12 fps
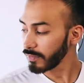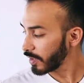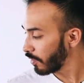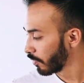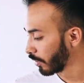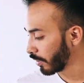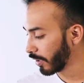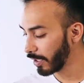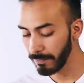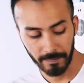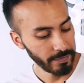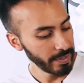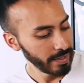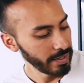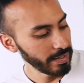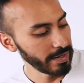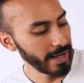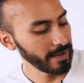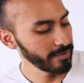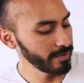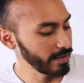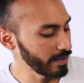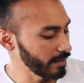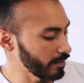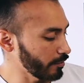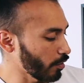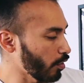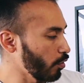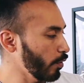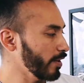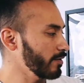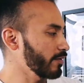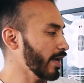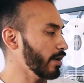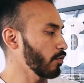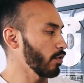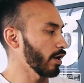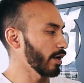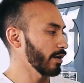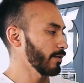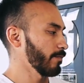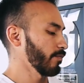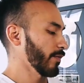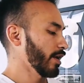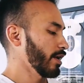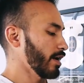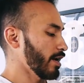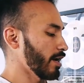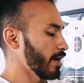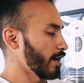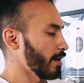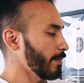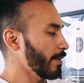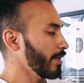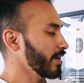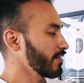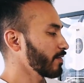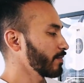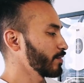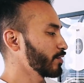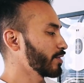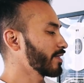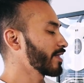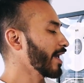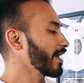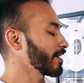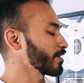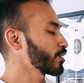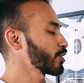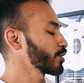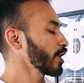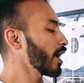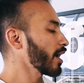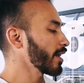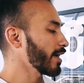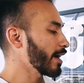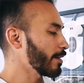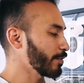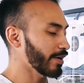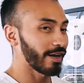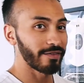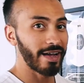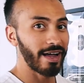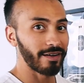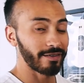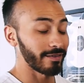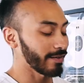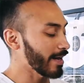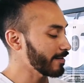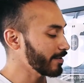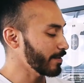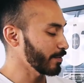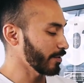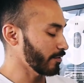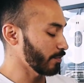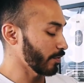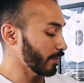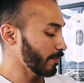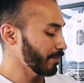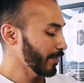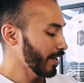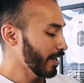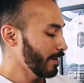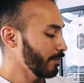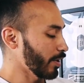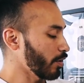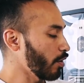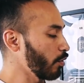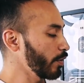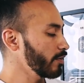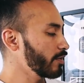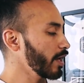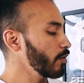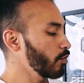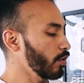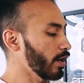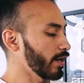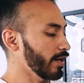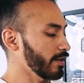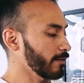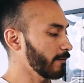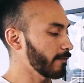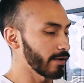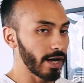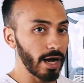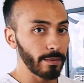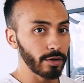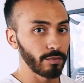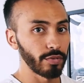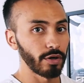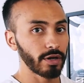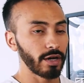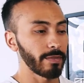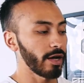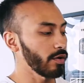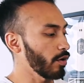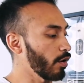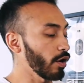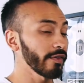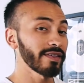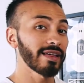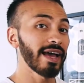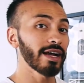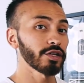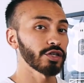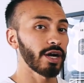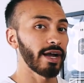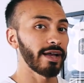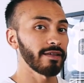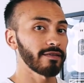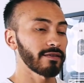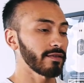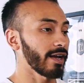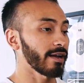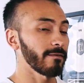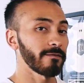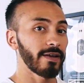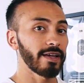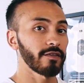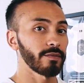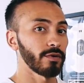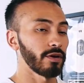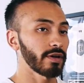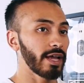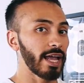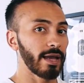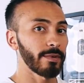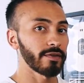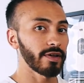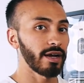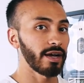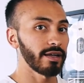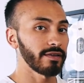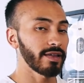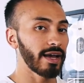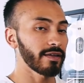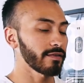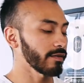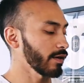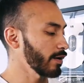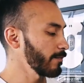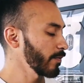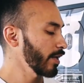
Really good. Next is Always Day One. I'm not going to take a shot at how to pronounce Alex's last name on this book, but Always Day One is a phenomenal book about all the tech giants like Facebook, Amazon, Tesla,